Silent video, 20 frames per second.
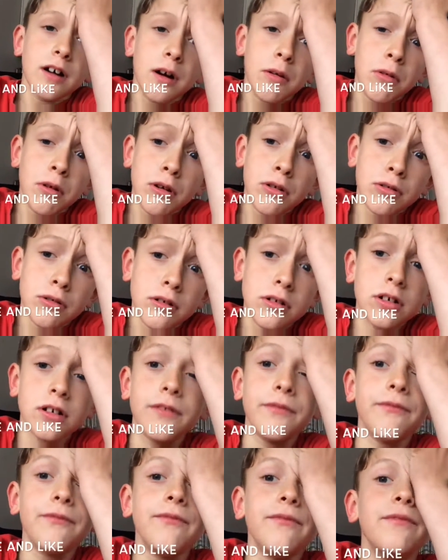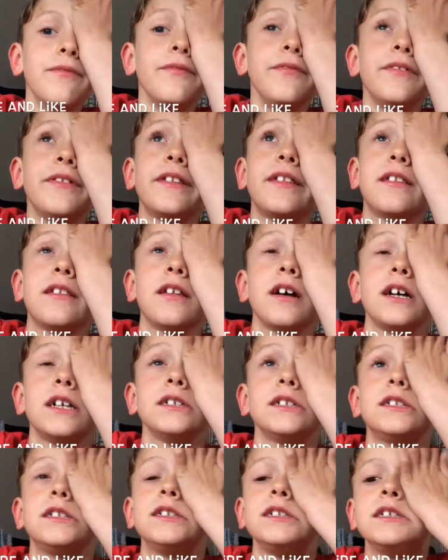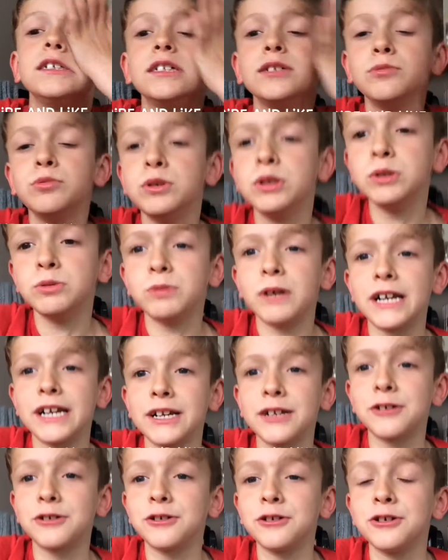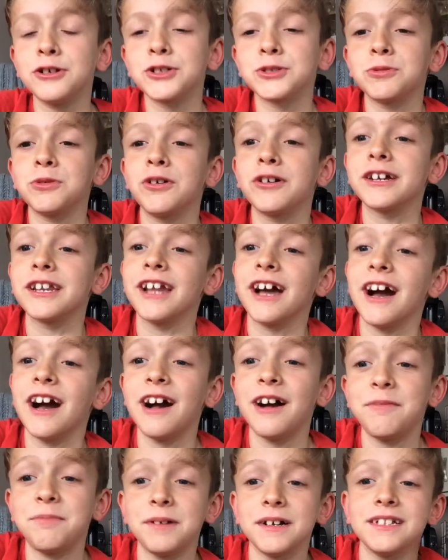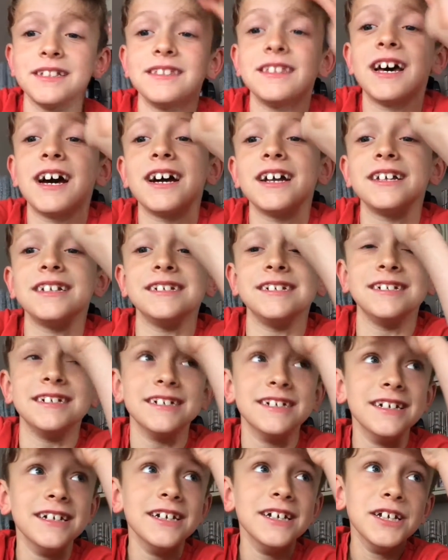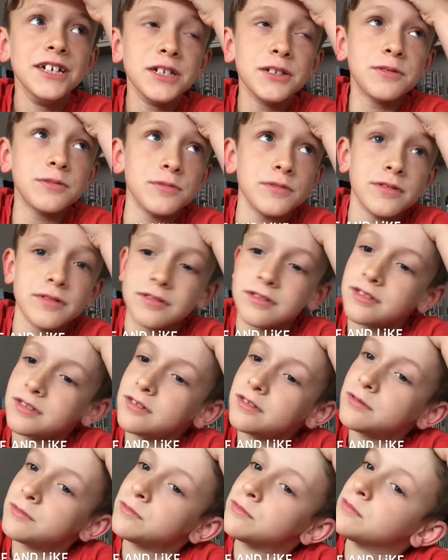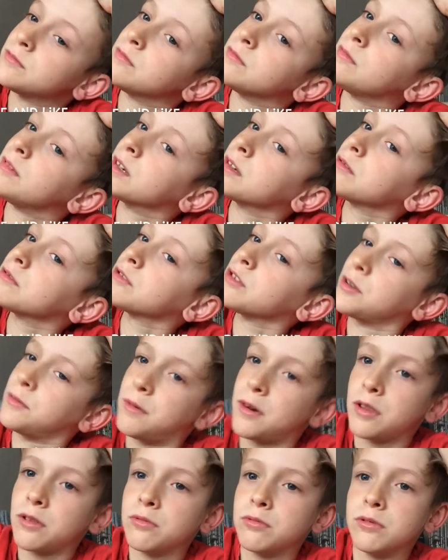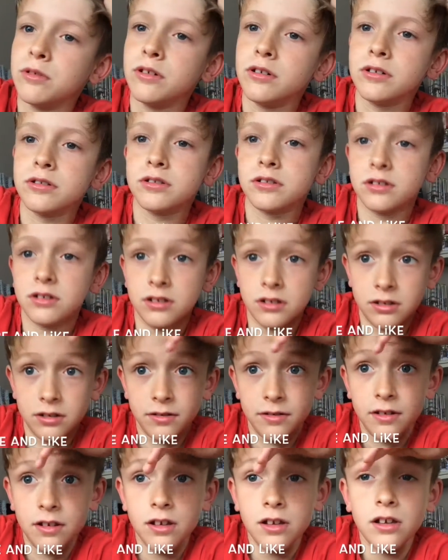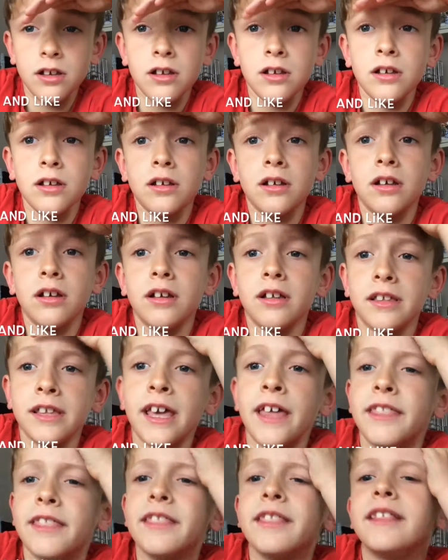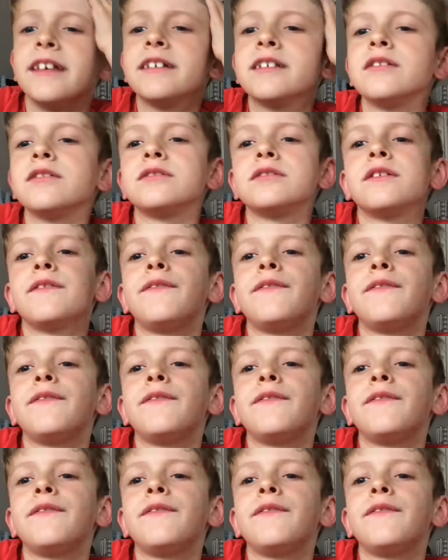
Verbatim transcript: on Saturday we went gorge walking at half past nine. So when I was on about the water, yeah, this is